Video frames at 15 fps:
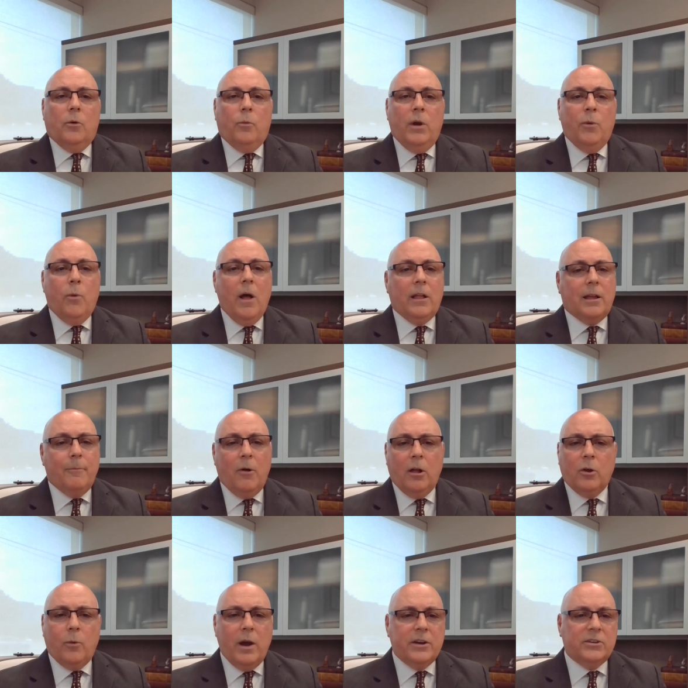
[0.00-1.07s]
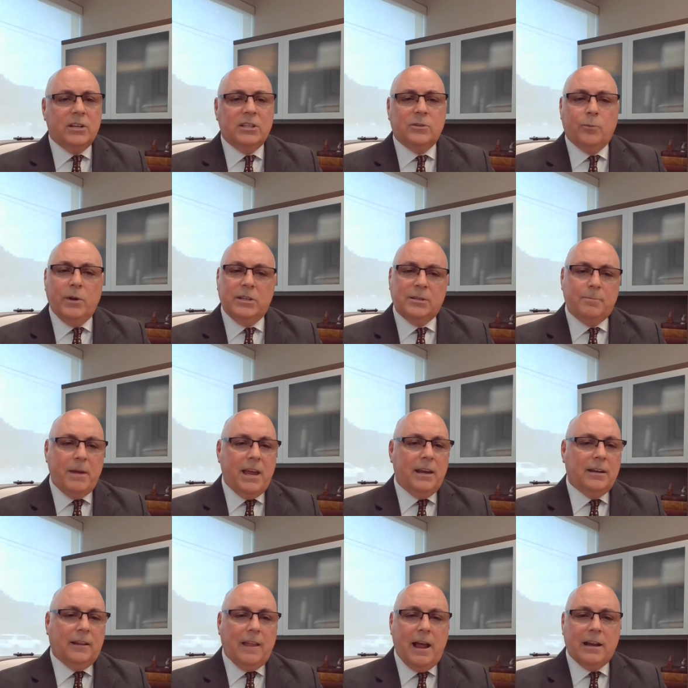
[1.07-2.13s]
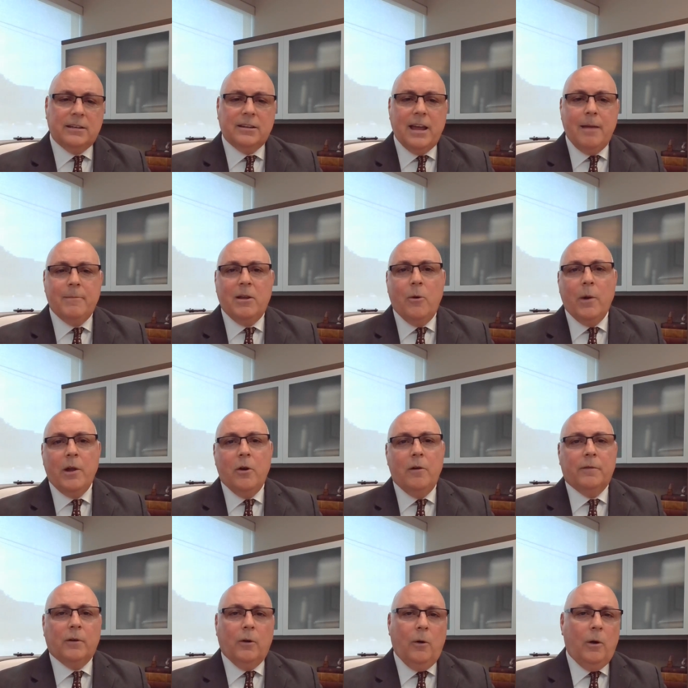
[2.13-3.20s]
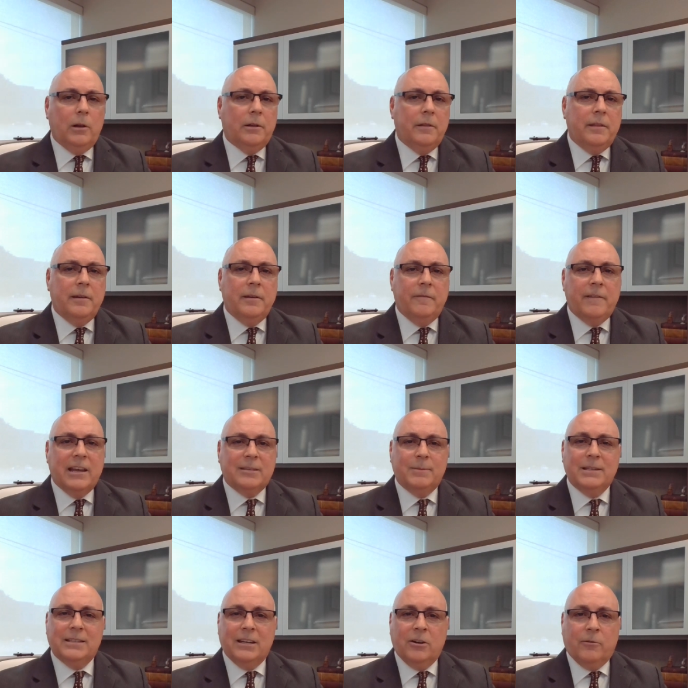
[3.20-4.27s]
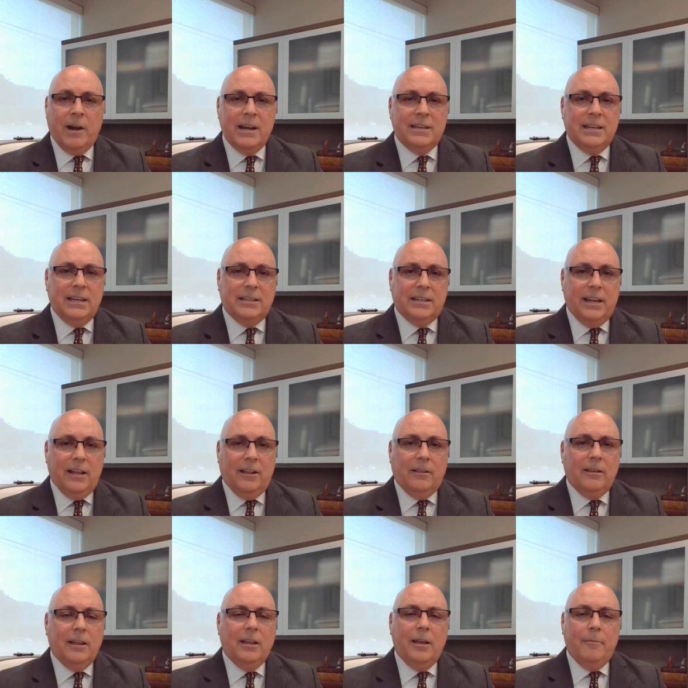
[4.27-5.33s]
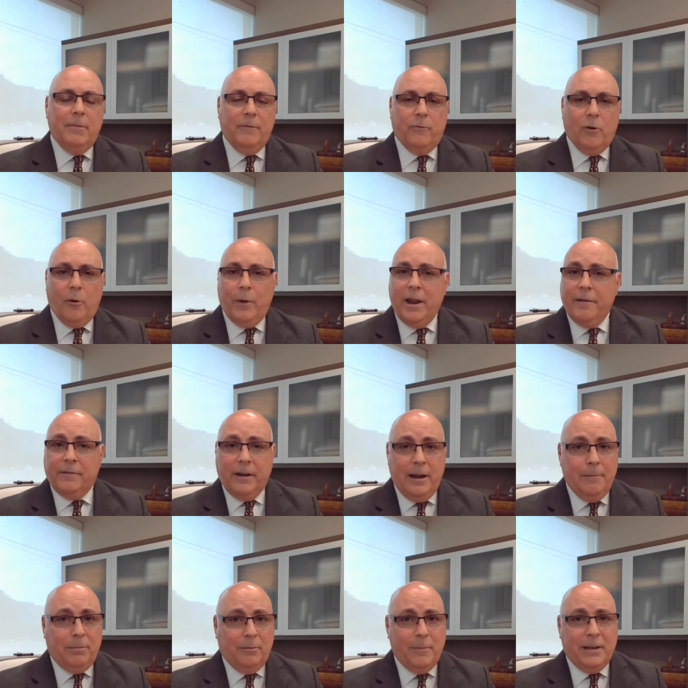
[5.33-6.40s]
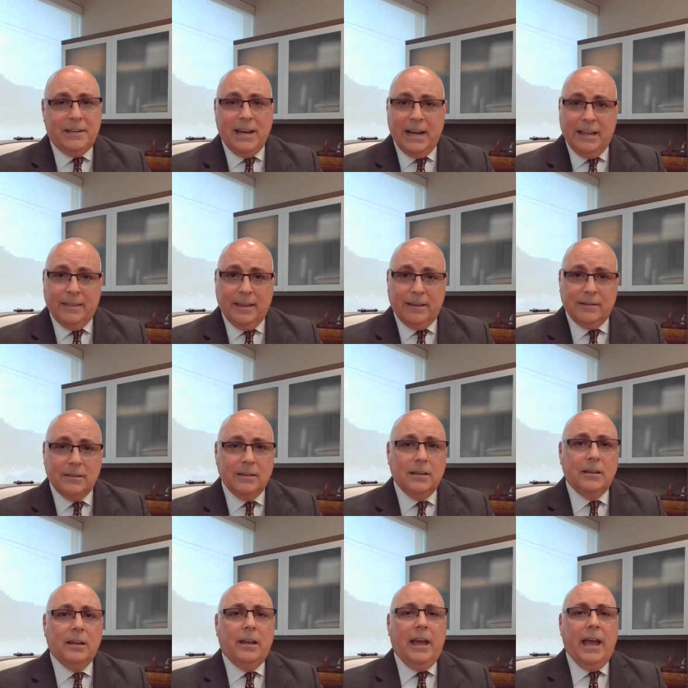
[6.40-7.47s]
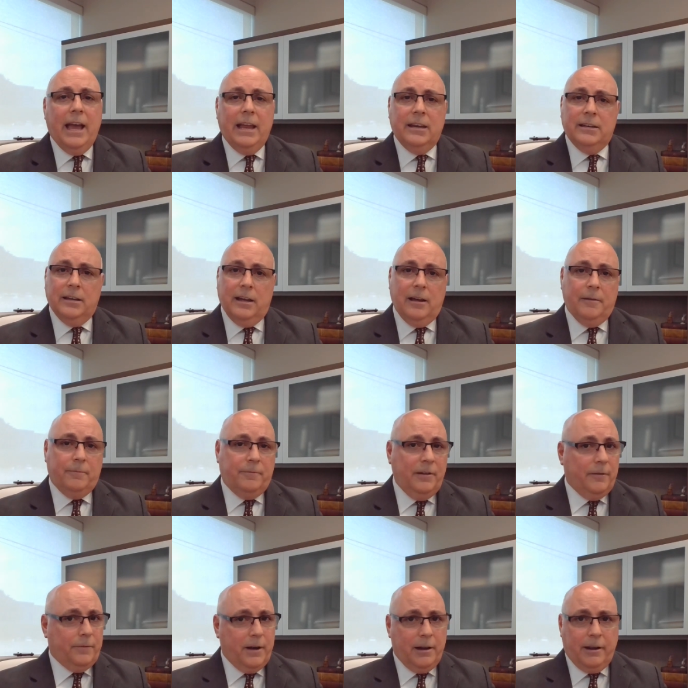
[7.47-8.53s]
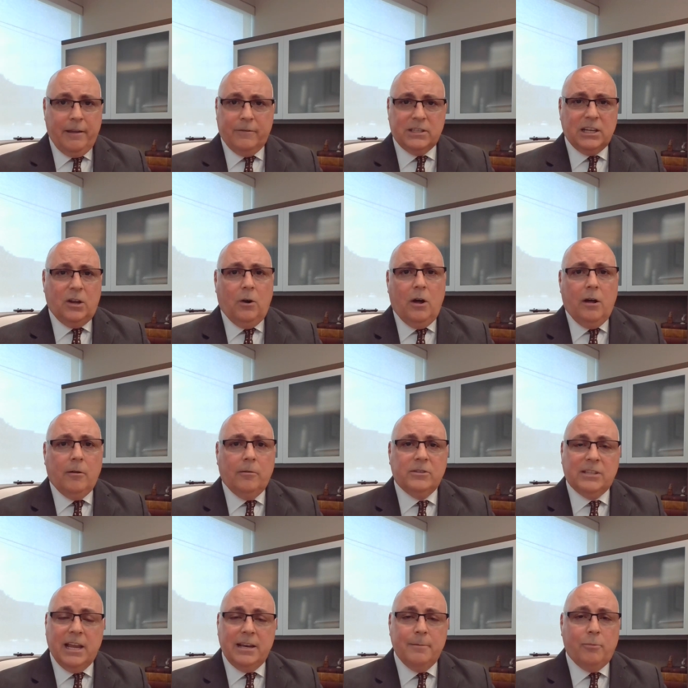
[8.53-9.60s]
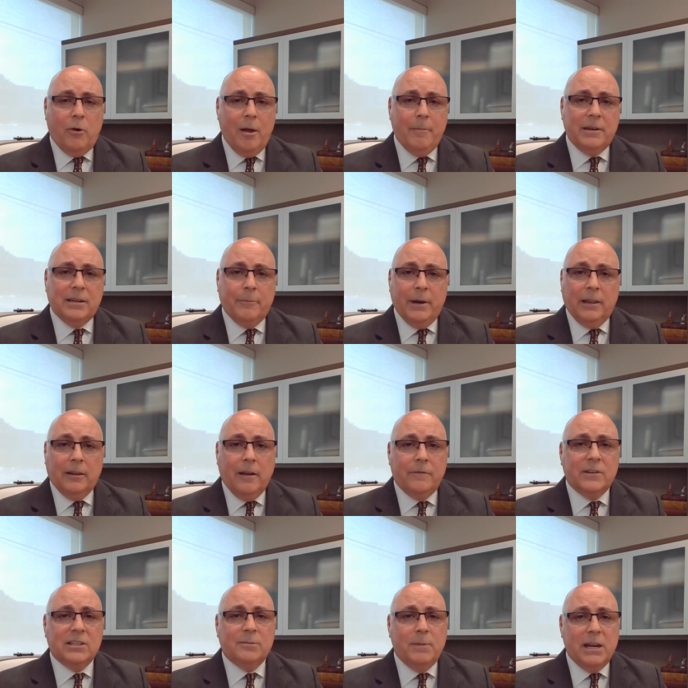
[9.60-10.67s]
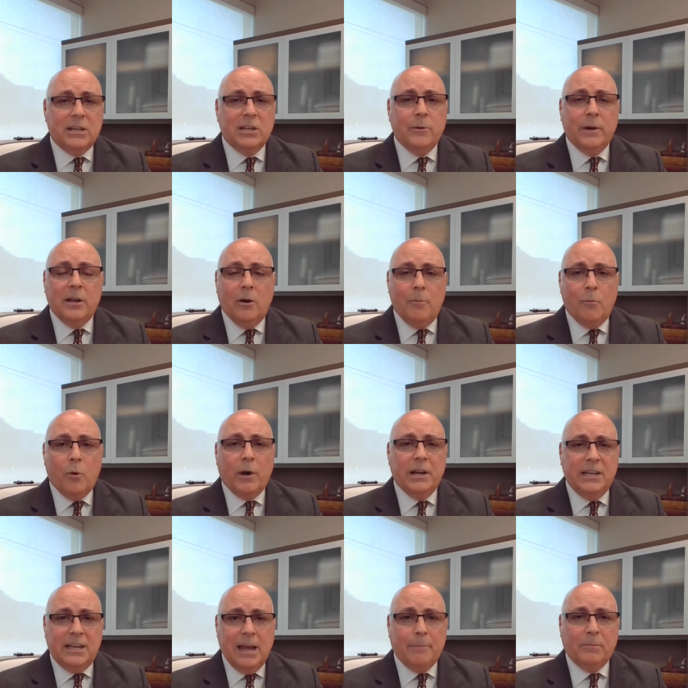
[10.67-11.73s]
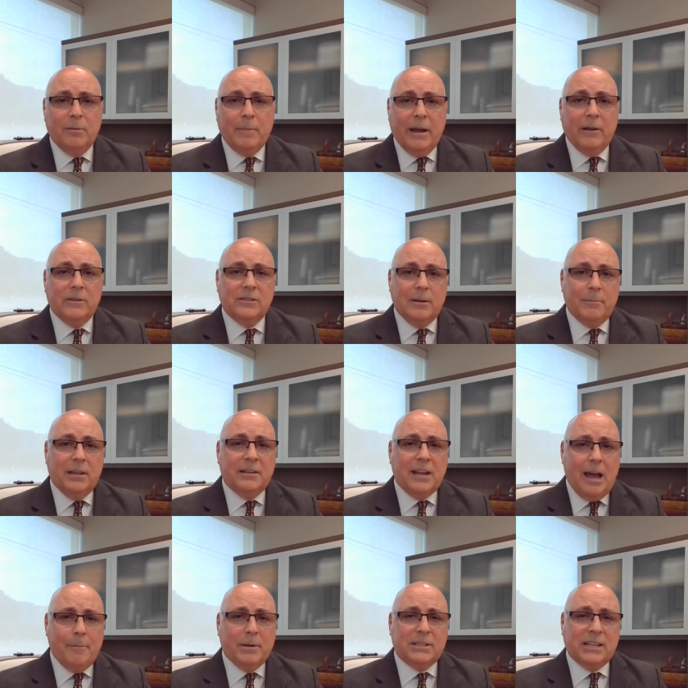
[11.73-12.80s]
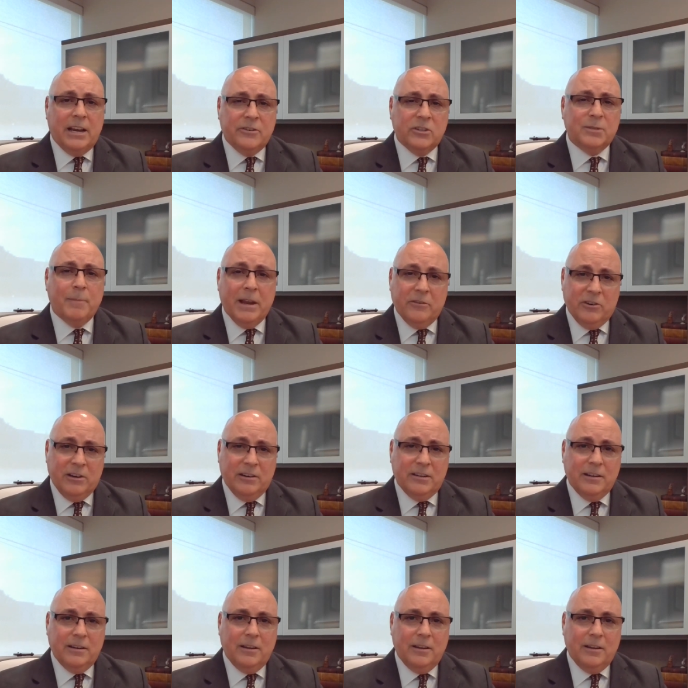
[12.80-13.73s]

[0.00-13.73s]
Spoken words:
We welcome all questions. We spend a lot of time going over all of the investments in great detail before we ever implement anything. And feel free to give us a call, set an appointment, and we'd love to speak to you and go more in depth about some of the topics I just mentioned.